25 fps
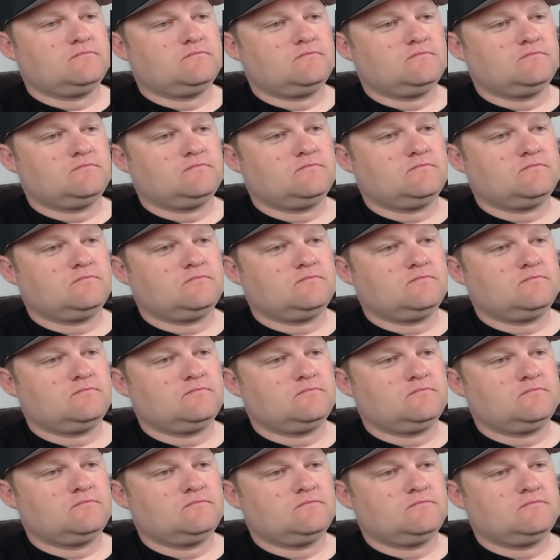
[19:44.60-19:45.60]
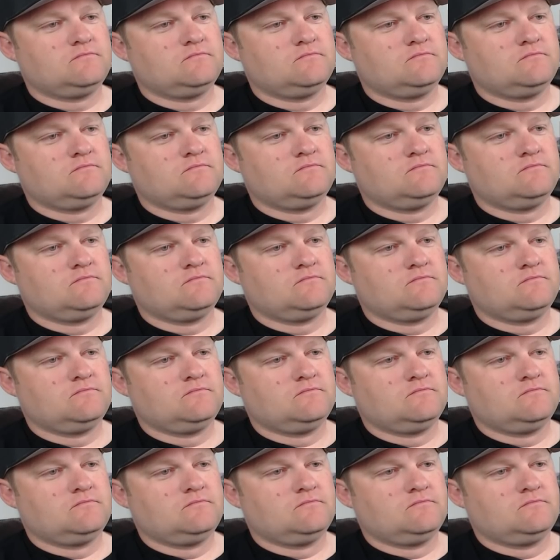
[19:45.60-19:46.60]

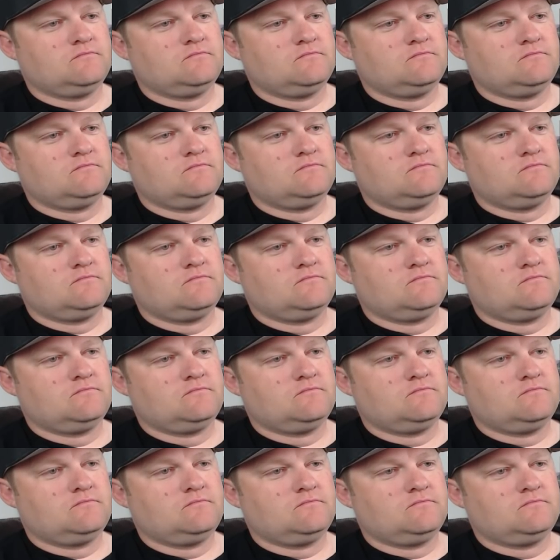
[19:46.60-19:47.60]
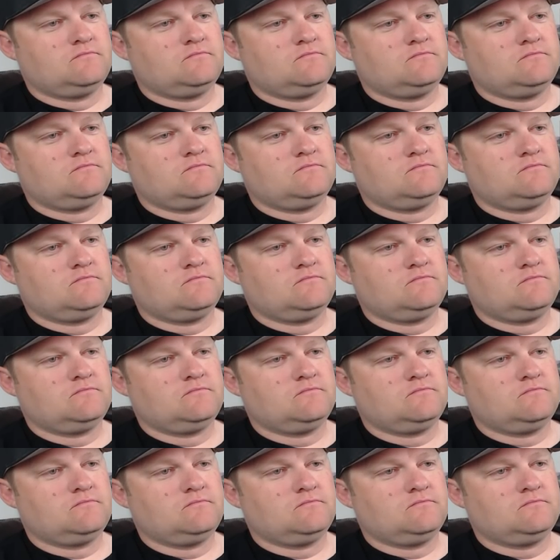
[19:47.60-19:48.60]

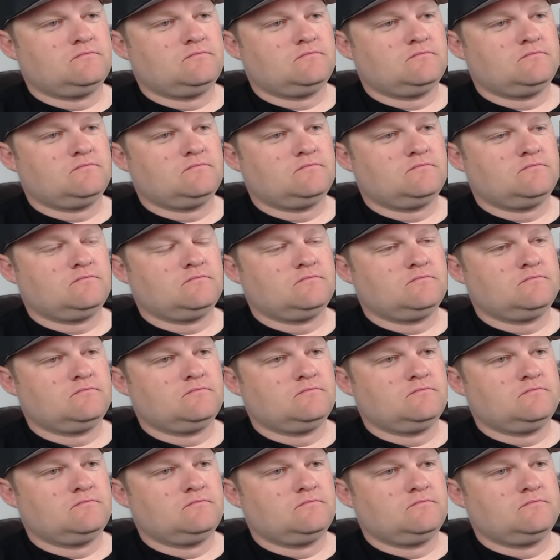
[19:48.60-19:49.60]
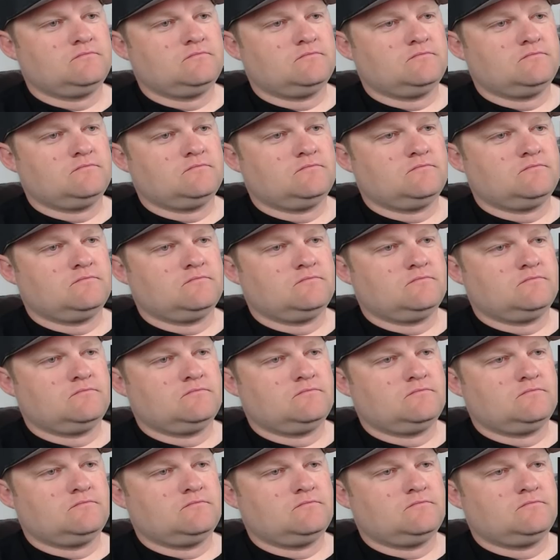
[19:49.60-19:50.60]

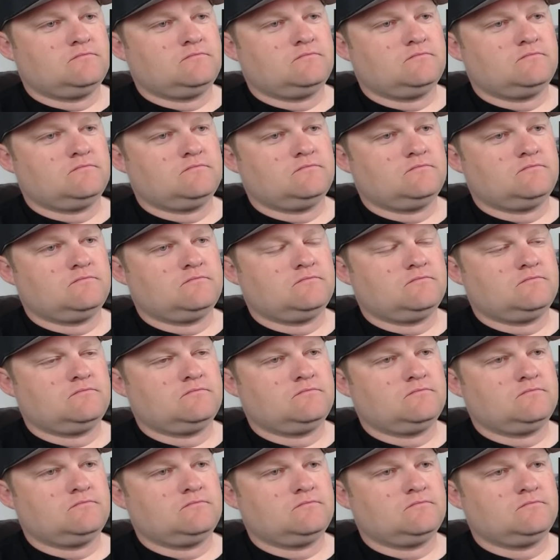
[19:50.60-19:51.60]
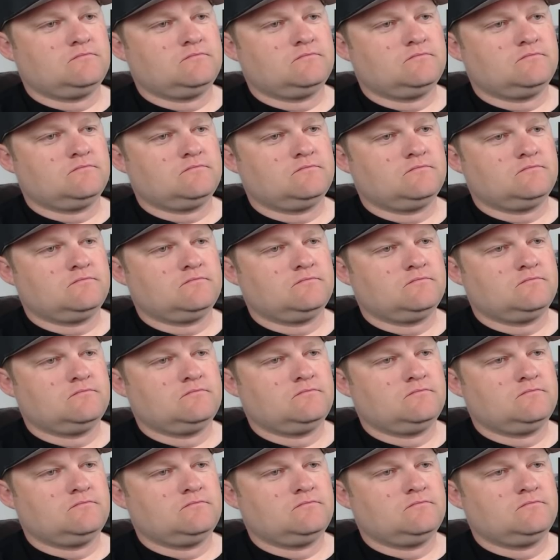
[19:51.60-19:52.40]
The person shown says nothing.